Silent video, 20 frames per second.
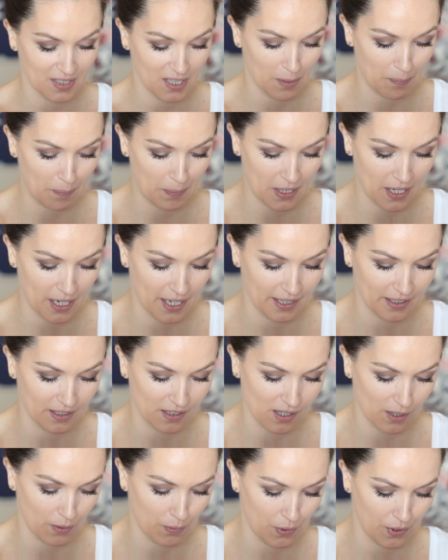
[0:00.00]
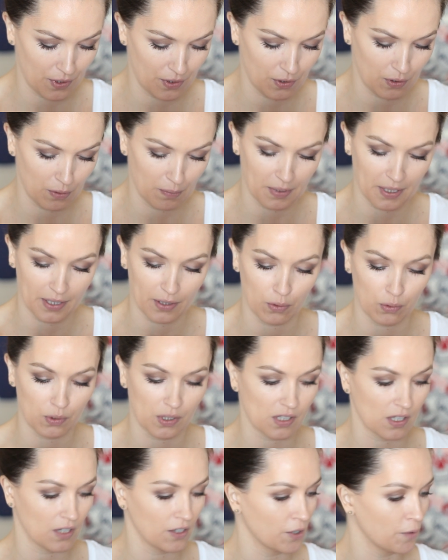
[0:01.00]
apply it as I would normally. Oh,
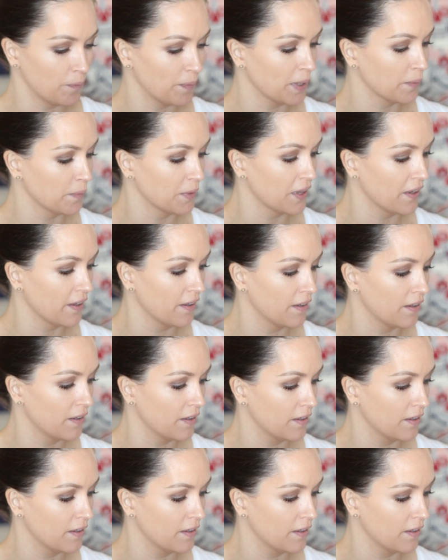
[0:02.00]
there's a lot of pigment there.